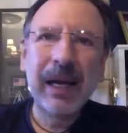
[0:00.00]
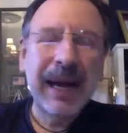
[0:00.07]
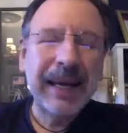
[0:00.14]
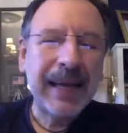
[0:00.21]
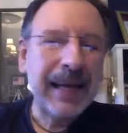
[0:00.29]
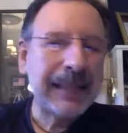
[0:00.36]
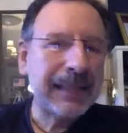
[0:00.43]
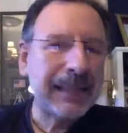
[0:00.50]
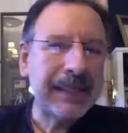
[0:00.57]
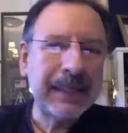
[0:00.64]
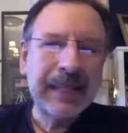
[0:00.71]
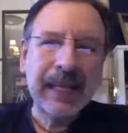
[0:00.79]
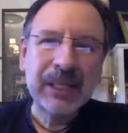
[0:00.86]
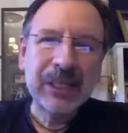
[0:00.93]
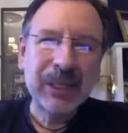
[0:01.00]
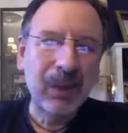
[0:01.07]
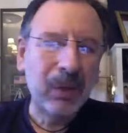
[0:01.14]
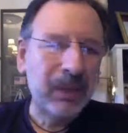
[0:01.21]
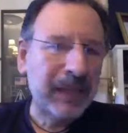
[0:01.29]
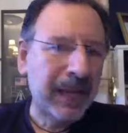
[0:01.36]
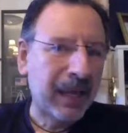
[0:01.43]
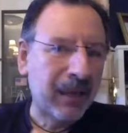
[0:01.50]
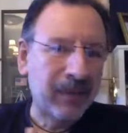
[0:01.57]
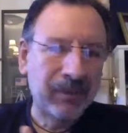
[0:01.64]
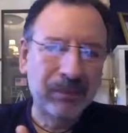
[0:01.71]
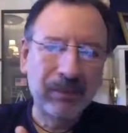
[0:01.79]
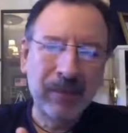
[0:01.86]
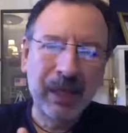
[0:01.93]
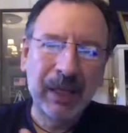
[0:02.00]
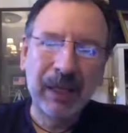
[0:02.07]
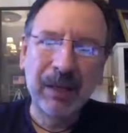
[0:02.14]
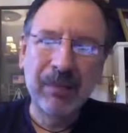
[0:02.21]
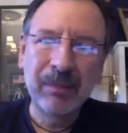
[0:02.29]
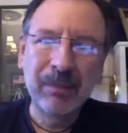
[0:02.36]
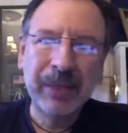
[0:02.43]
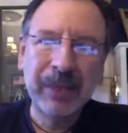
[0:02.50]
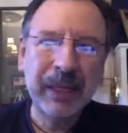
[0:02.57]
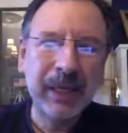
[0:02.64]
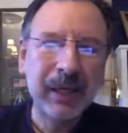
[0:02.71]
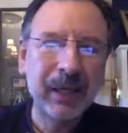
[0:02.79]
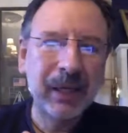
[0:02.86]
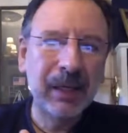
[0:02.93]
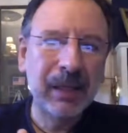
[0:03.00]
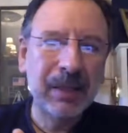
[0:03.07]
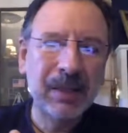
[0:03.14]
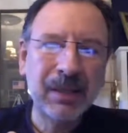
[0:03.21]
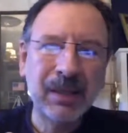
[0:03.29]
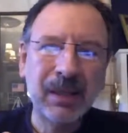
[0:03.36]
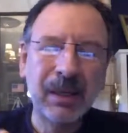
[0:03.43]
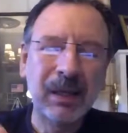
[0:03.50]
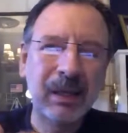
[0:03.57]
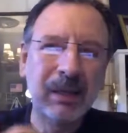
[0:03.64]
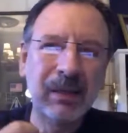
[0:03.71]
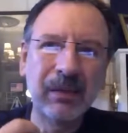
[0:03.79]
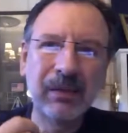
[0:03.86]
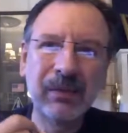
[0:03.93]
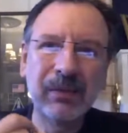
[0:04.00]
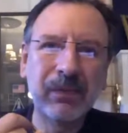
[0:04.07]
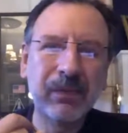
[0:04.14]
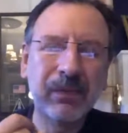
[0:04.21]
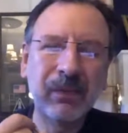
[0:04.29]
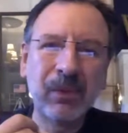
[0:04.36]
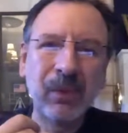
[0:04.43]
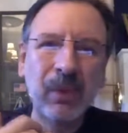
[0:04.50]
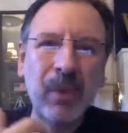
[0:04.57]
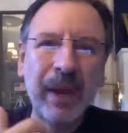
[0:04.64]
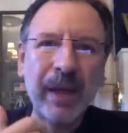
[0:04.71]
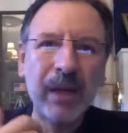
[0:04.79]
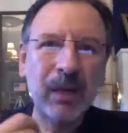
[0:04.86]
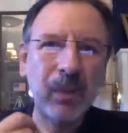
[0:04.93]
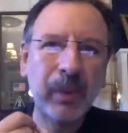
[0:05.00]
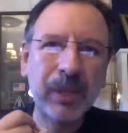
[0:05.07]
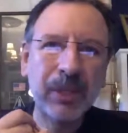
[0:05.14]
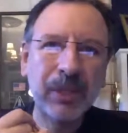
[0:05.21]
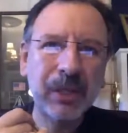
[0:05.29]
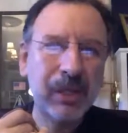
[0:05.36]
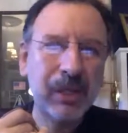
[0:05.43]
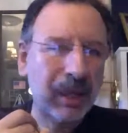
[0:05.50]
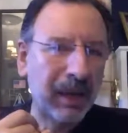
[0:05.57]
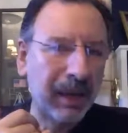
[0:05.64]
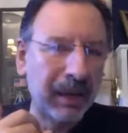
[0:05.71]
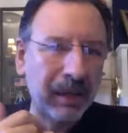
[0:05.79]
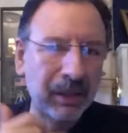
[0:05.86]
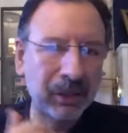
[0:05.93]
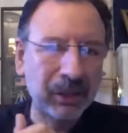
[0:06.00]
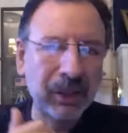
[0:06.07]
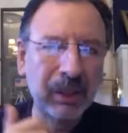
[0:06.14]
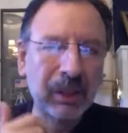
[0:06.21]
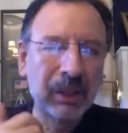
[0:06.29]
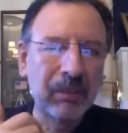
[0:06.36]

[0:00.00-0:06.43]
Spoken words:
hate to see that slow down because of the way in which these large